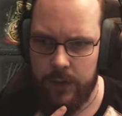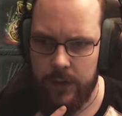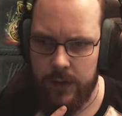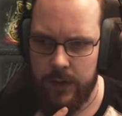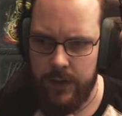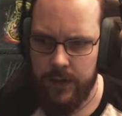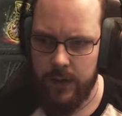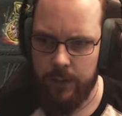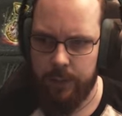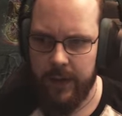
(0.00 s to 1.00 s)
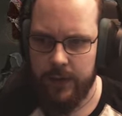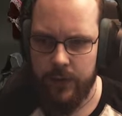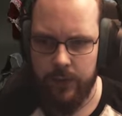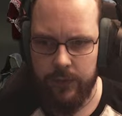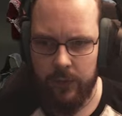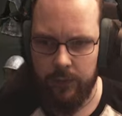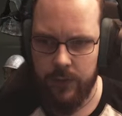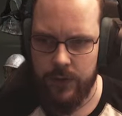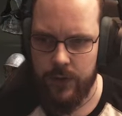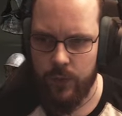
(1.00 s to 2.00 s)
But I did see a picture of
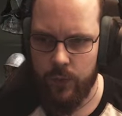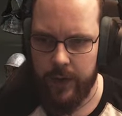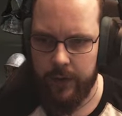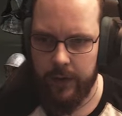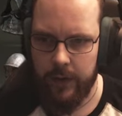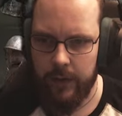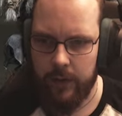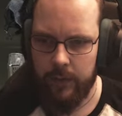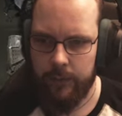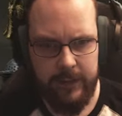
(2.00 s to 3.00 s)
someone just wearing